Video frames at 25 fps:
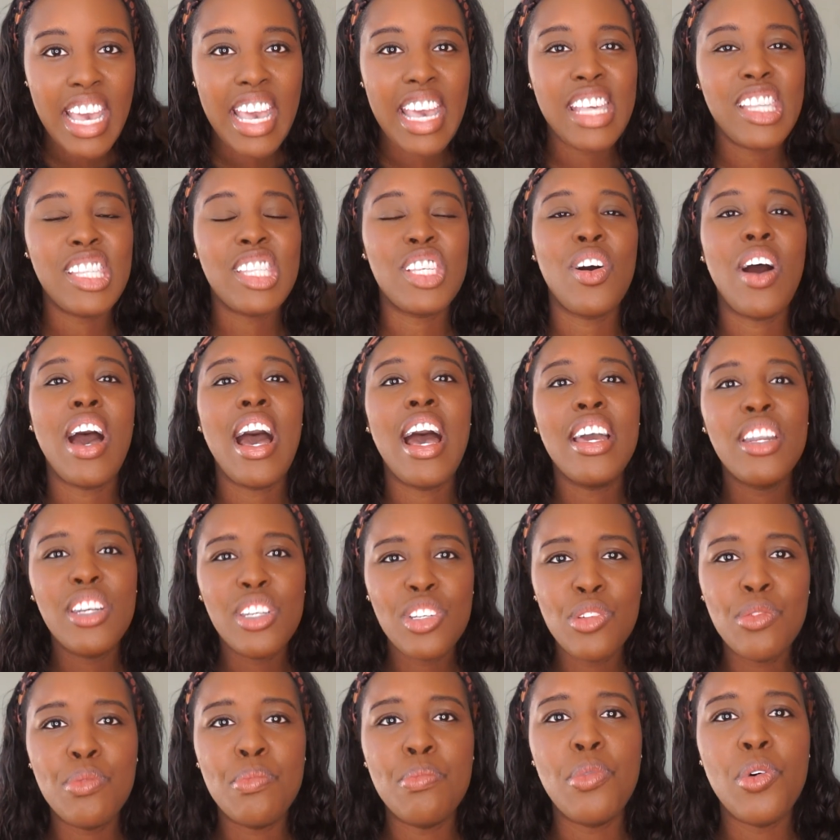and so I
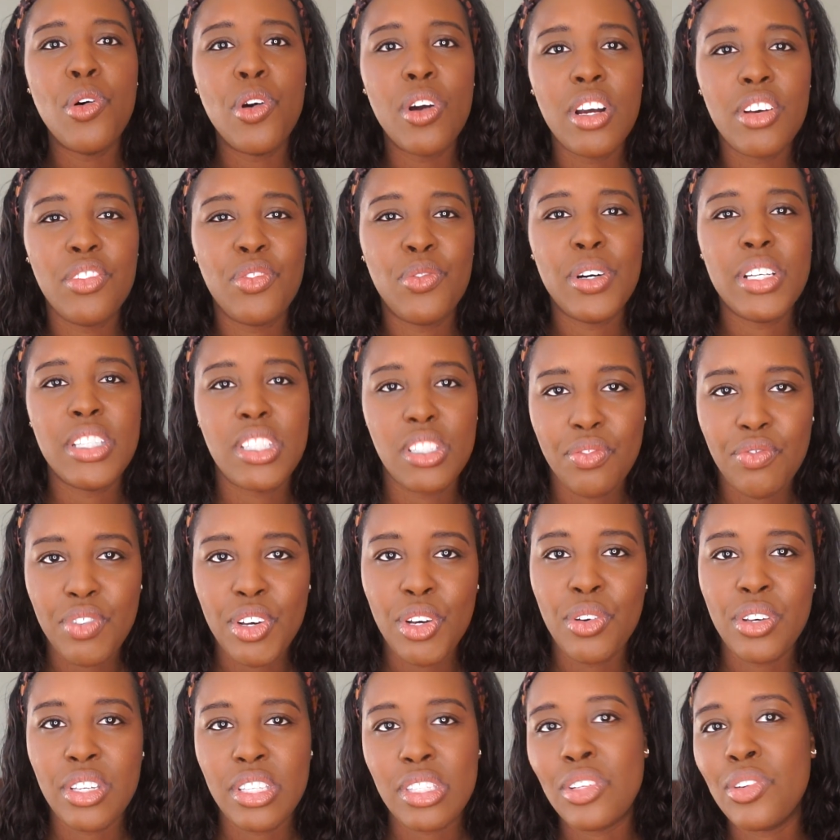knew more of what to
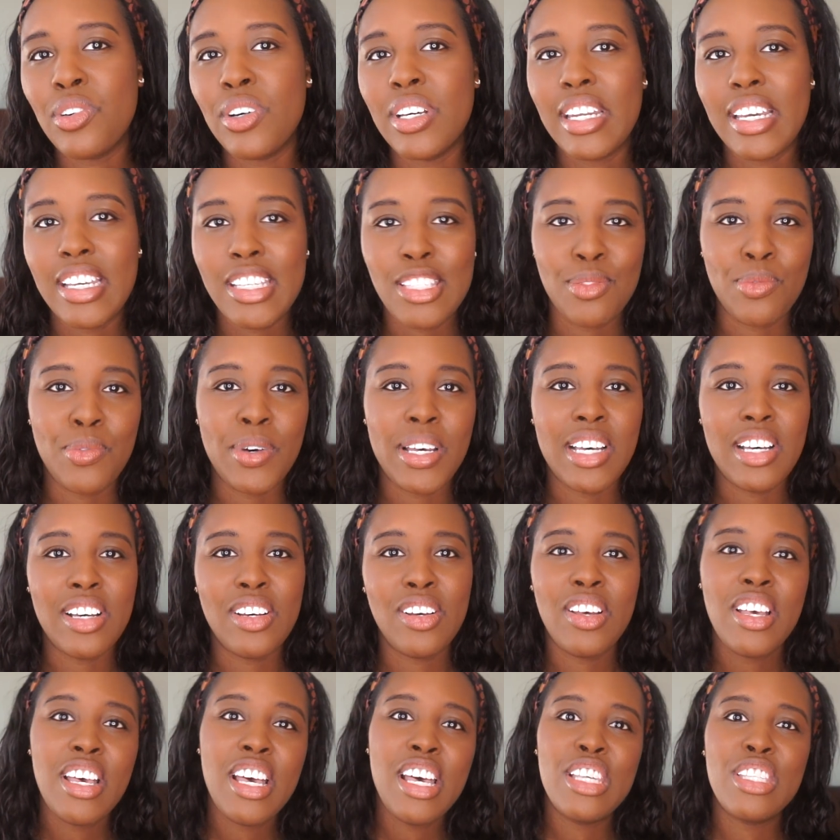focus on as
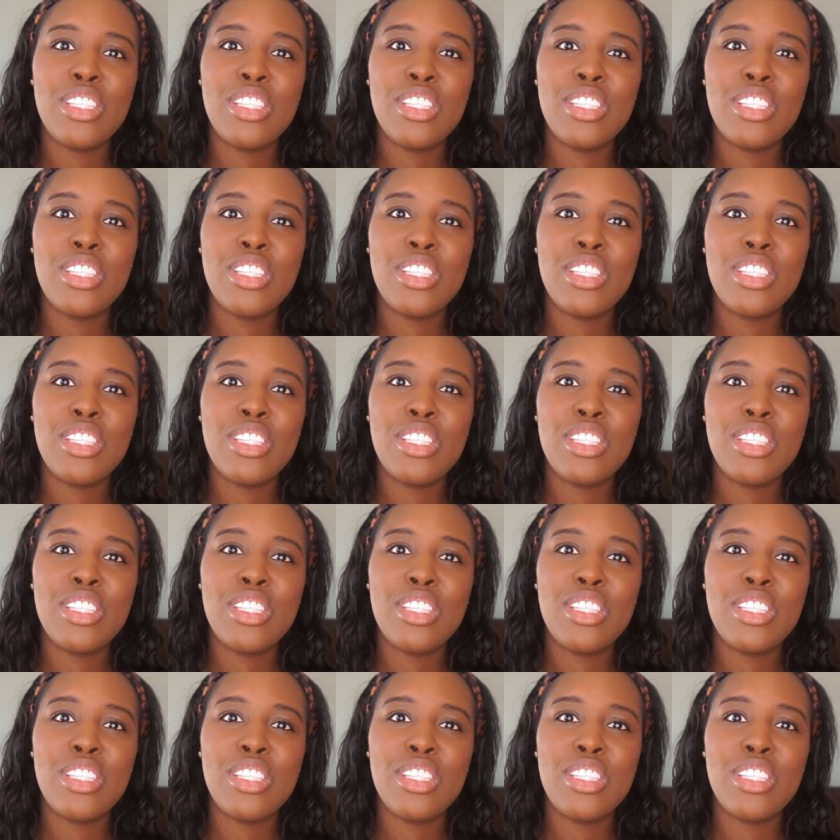well.